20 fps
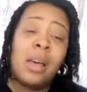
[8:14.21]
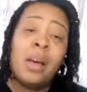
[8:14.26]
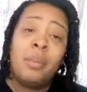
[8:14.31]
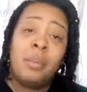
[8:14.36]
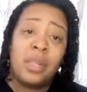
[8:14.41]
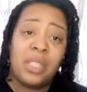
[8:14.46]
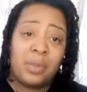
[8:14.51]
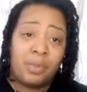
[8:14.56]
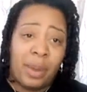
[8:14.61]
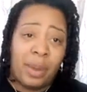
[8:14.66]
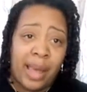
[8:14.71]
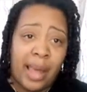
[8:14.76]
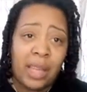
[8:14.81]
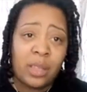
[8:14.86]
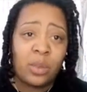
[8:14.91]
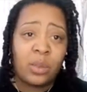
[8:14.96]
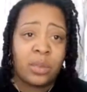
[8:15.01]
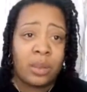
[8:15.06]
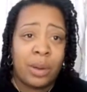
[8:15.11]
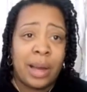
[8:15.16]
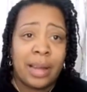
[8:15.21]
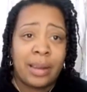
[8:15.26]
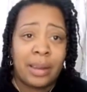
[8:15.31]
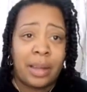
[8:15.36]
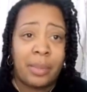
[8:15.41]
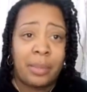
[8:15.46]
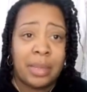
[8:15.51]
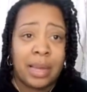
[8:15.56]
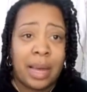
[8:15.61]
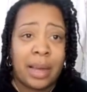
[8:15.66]
but his pants were so
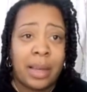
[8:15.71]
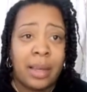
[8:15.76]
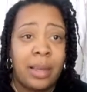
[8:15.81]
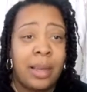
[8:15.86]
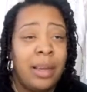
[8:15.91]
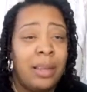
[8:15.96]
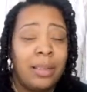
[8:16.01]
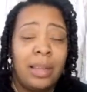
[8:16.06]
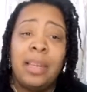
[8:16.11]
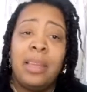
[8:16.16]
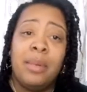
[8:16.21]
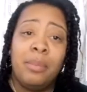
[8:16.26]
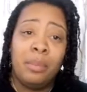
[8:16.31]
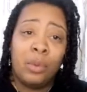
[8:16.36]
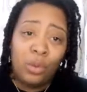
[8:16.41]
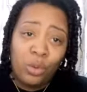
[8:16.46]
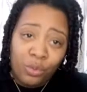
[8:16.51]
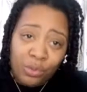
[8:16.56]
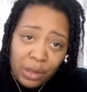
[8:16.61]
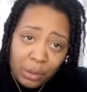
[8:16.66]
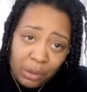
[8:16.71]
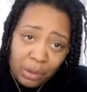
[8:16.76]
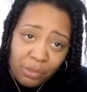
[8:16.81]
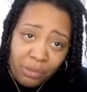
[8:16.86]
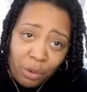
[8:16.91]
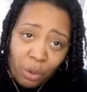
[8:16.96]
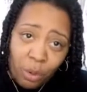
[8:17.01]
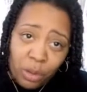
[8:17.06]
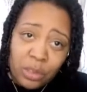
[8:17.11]
goddamn tight, he didn't move very far.